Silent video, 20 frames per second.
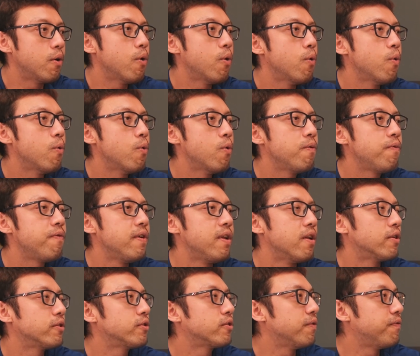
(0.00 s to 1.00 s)
whole
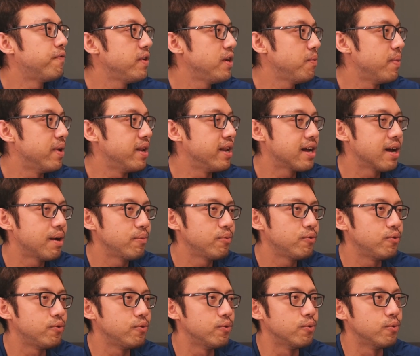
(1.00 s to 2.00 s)
philosophy when it
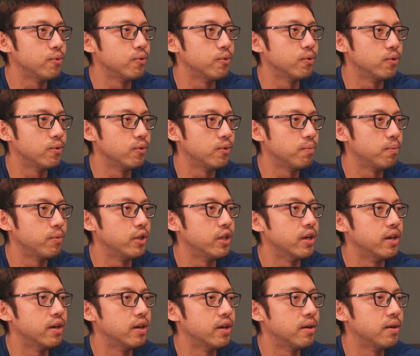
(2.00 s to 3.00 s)
comes to
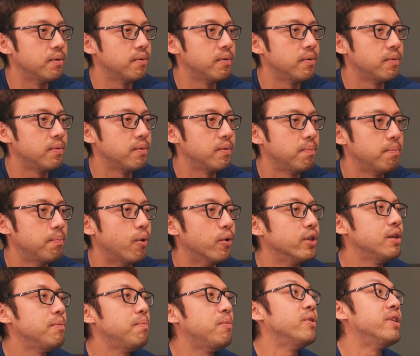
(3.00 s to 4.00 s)
the
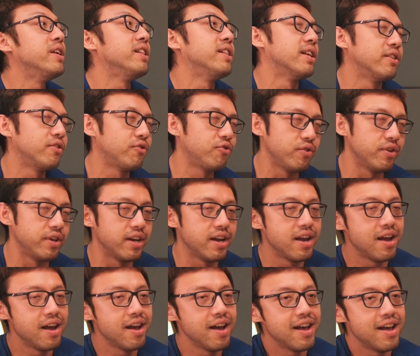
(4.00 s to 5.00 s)
bodybuilding industry.
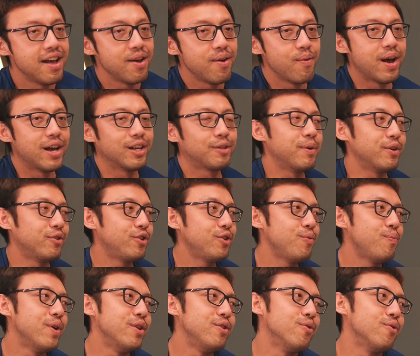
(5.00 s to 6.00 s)

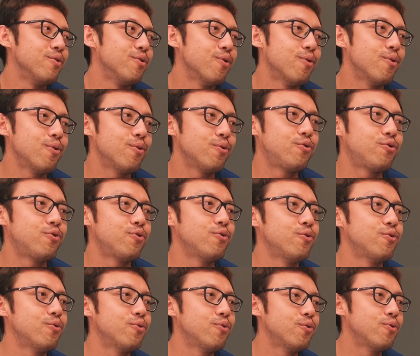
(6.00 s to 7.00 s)
Especially when you go
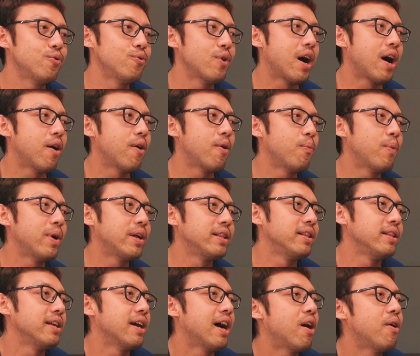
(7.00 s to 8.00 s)
through
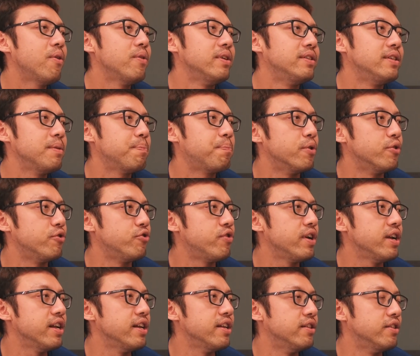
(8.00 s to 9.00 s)
how is it
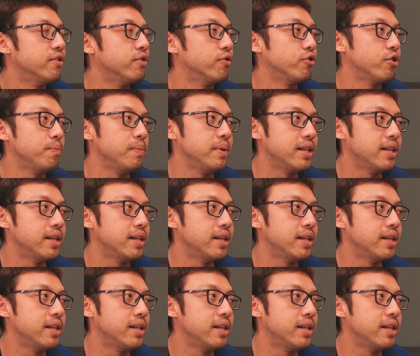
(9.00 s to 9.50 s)
portrayed in social